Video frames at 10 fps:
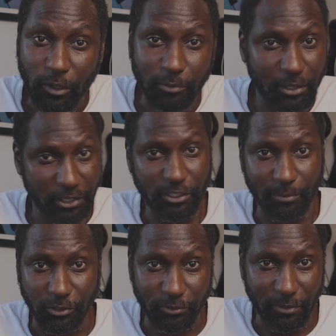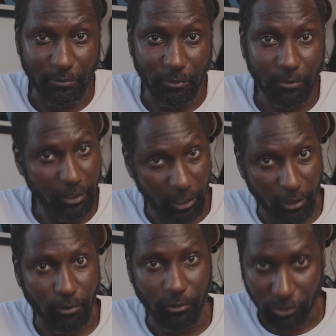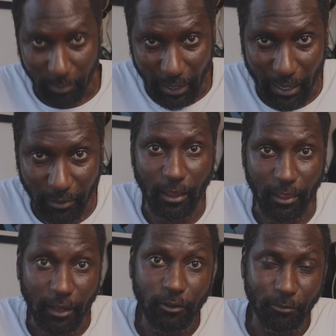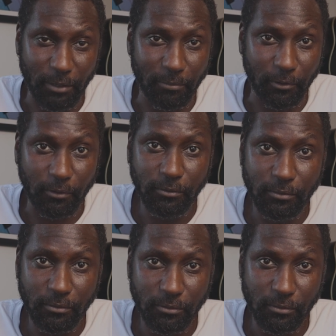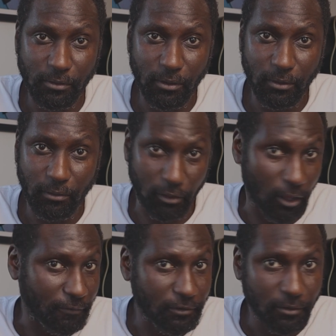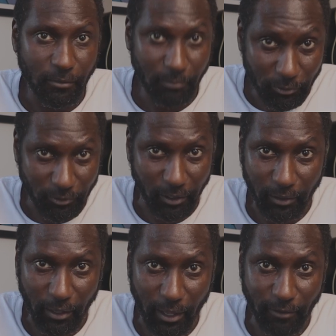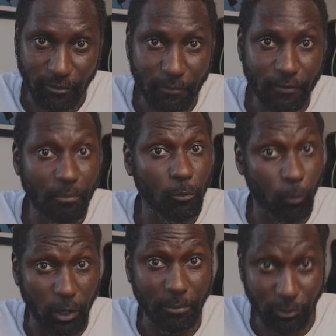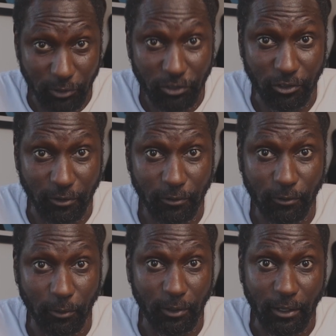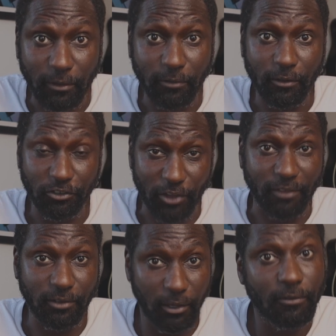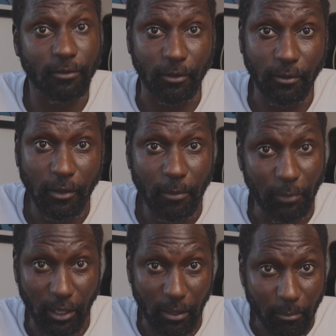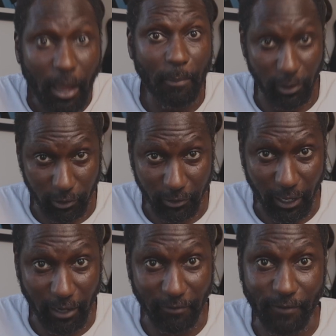US placed a bunch of people in Japan. A lot of those people loved music, and some of them were musicians. So these jazz kisa became popular again.